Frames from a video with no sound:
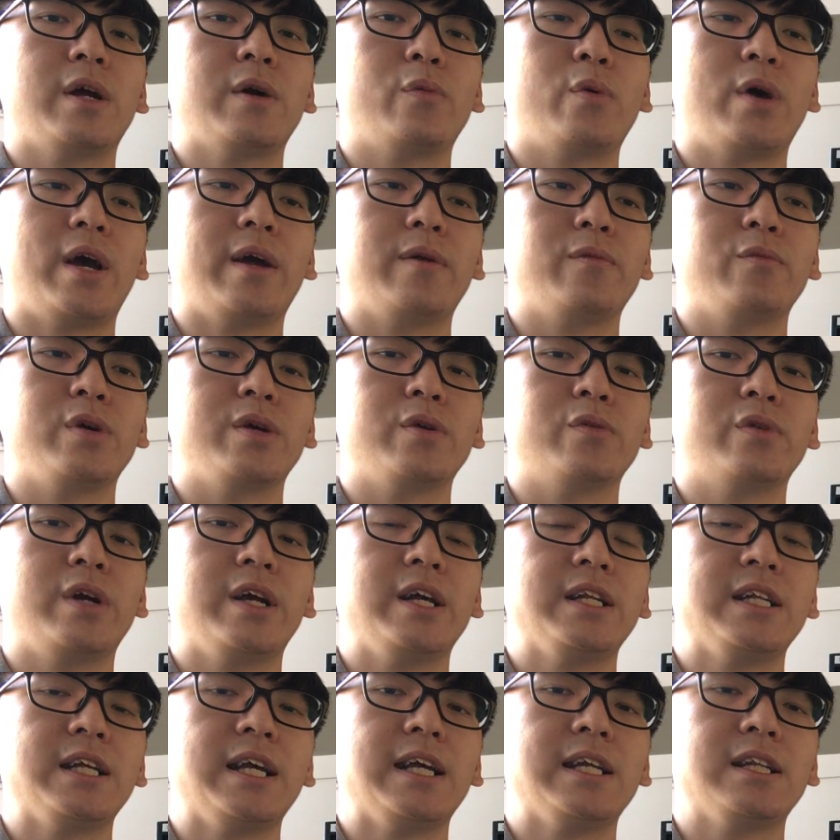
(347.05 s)
when we
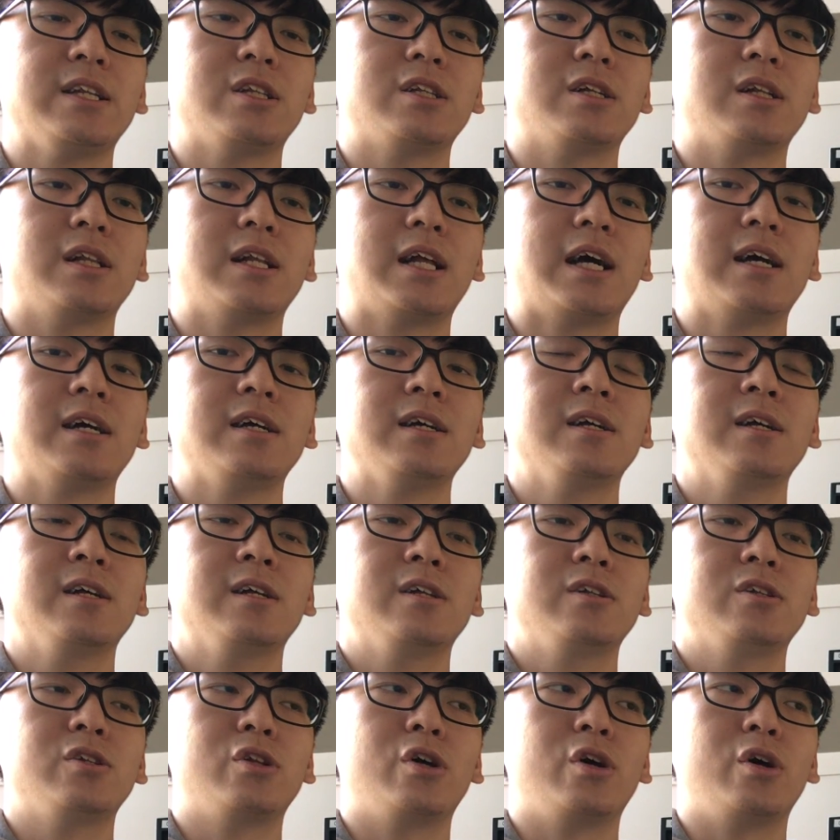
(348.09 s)
radiate the lung,
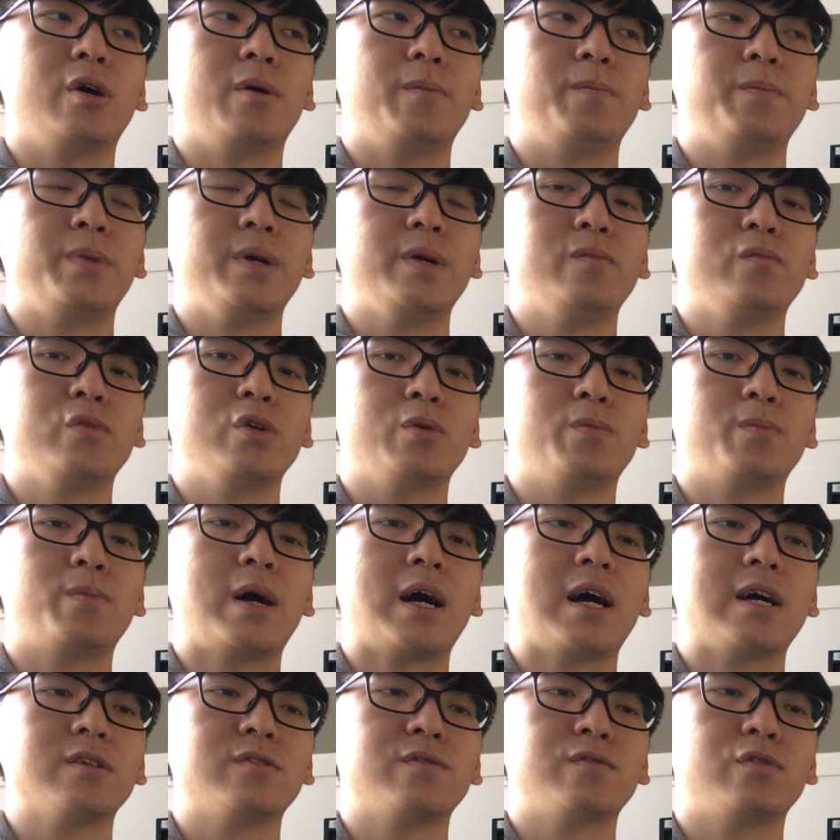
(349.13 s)
the beam will
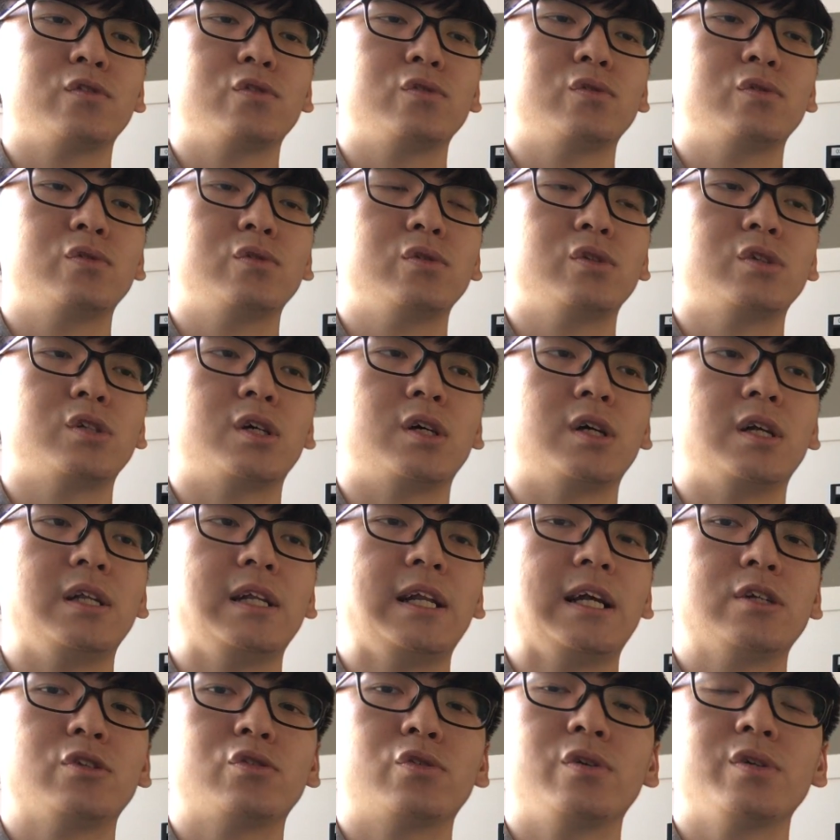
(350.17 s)
pass through the
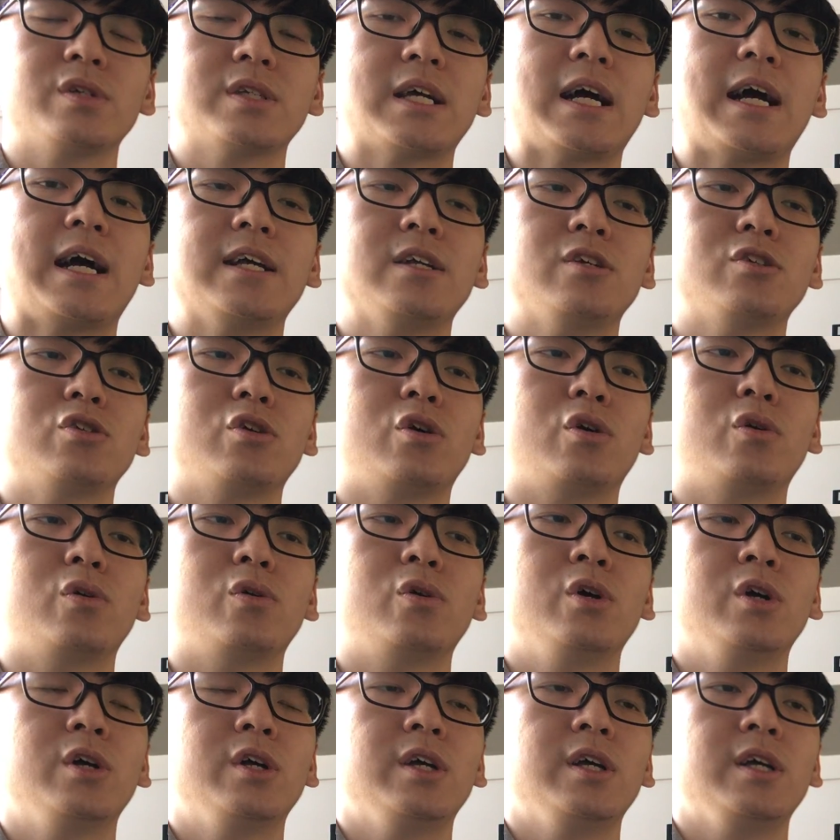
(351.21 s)
lateral side.
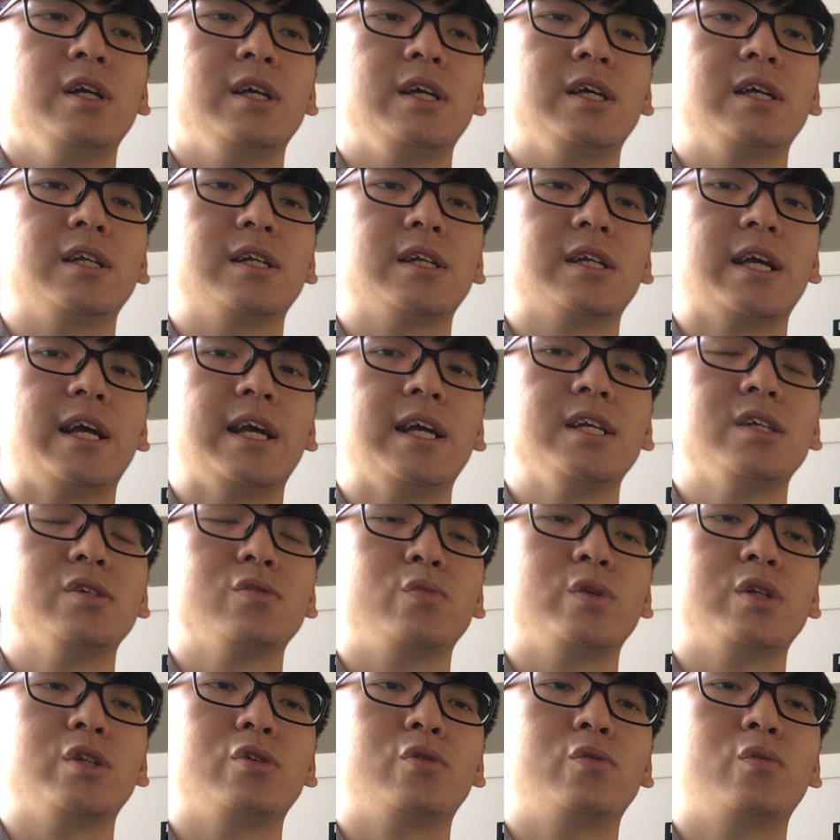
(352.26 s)
So in
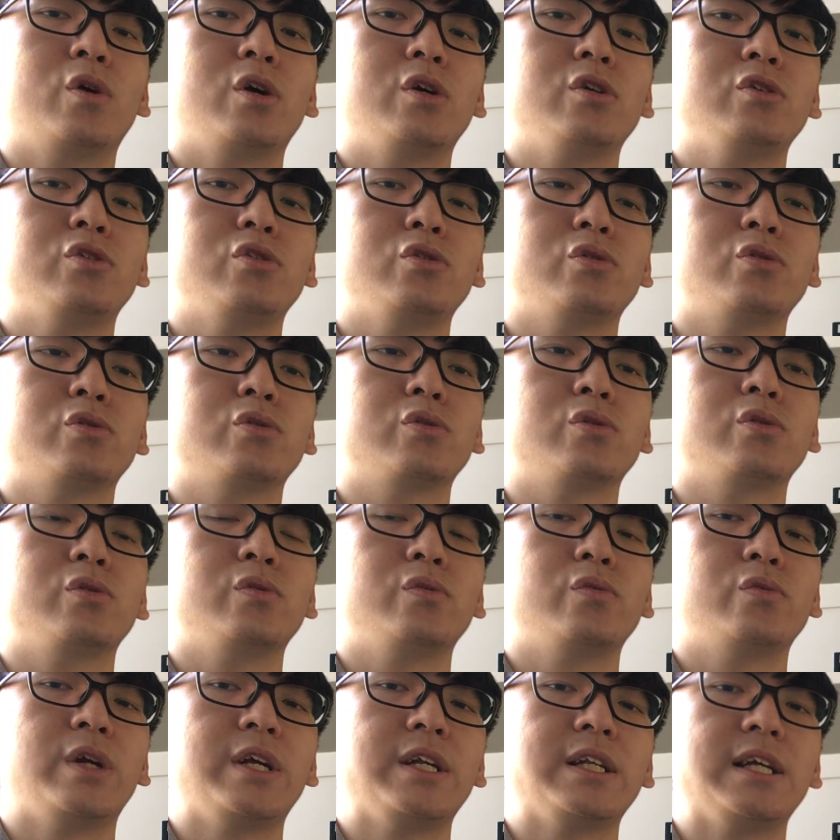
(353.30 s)
case we don't want to
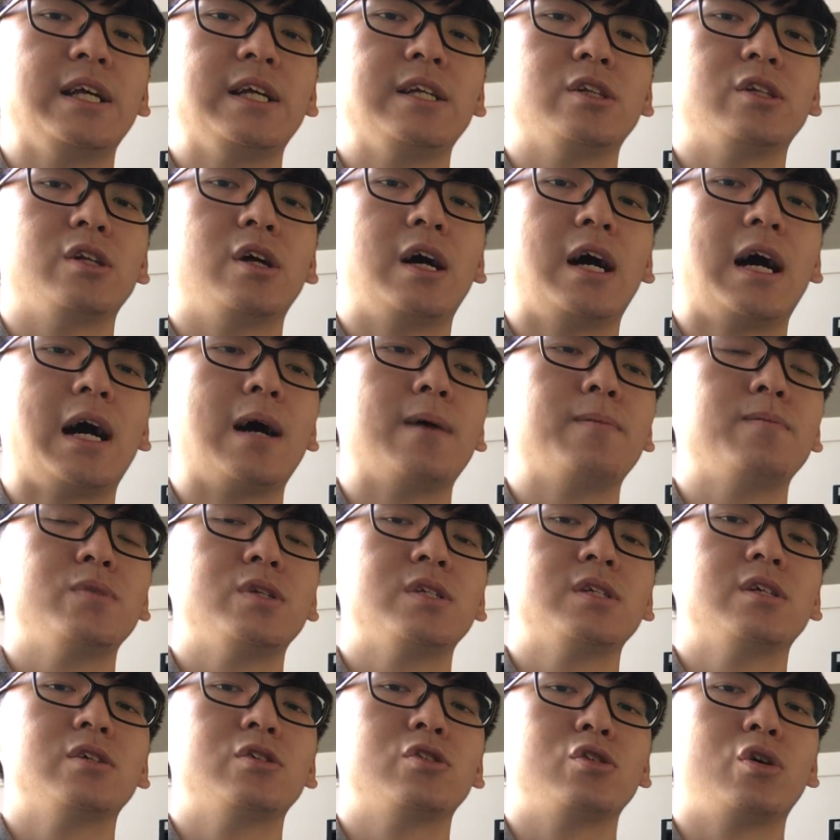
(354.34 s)
radiate the
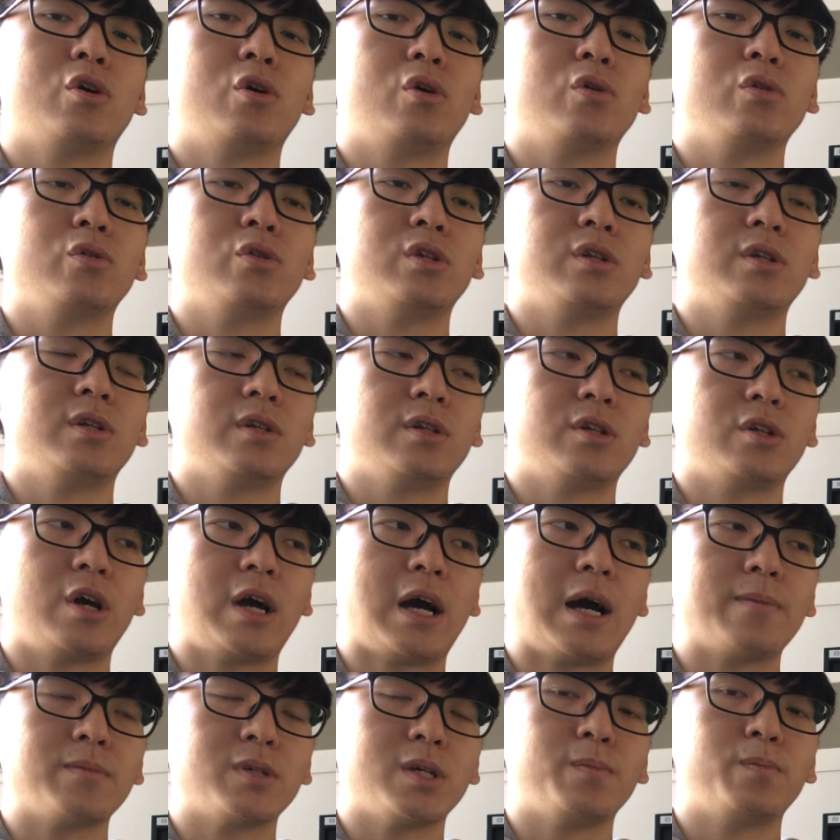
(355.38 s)
arms, so
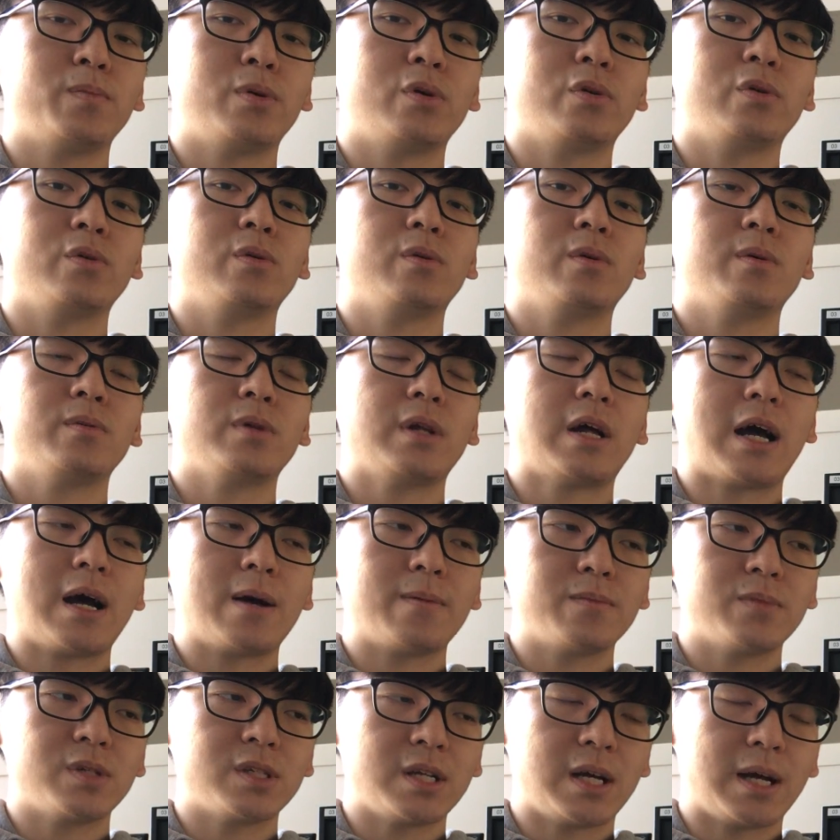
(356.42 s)
the arms
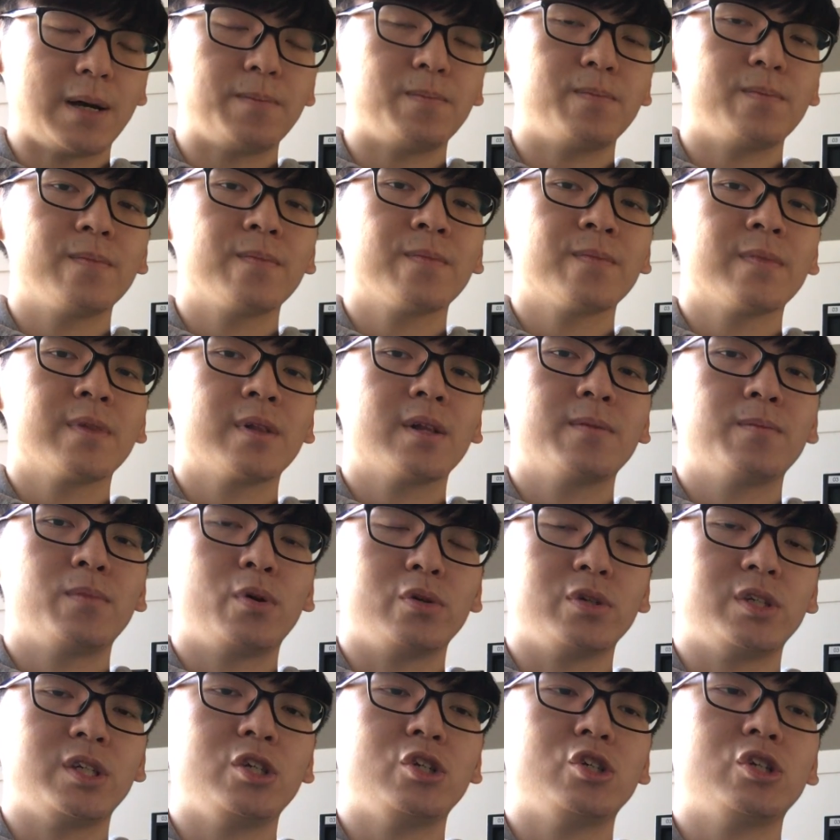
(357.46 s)
up
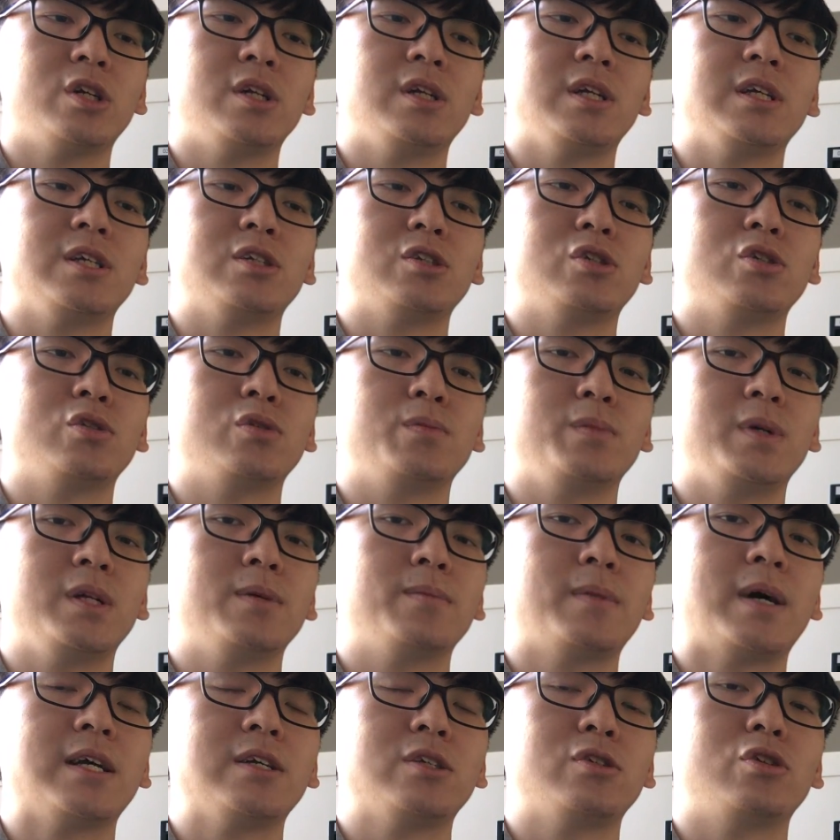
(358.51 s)
position is to
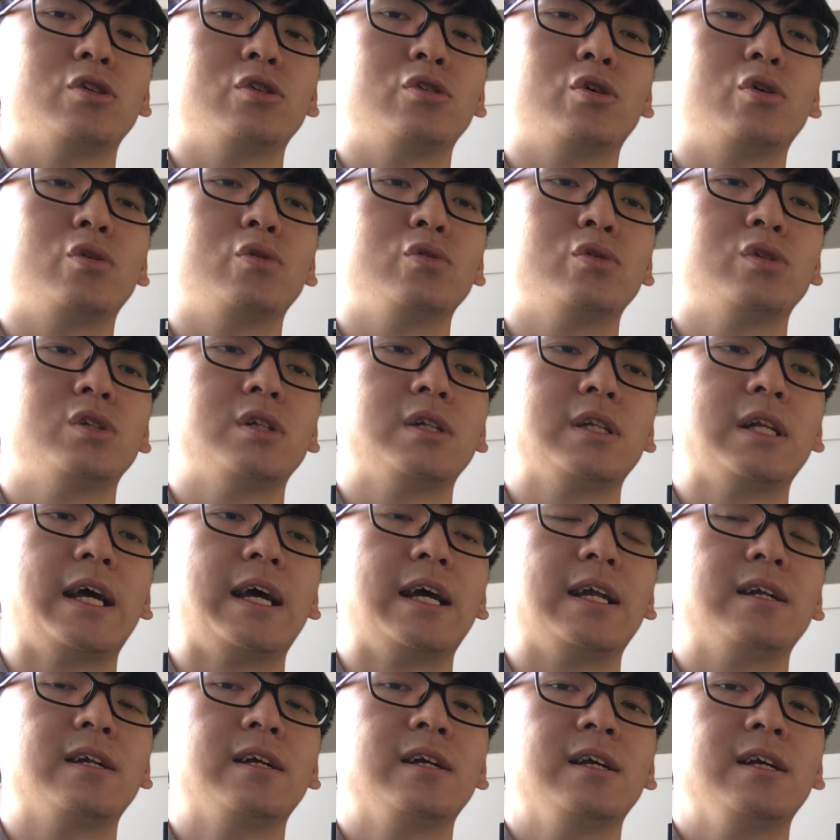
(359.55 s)
minimize the dose
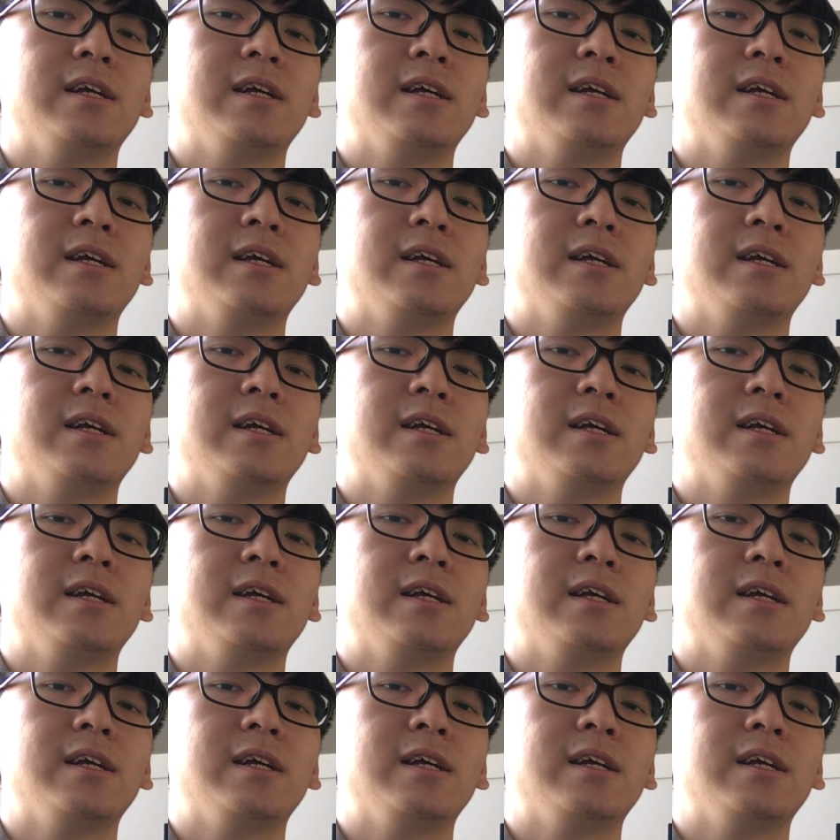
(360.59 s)
that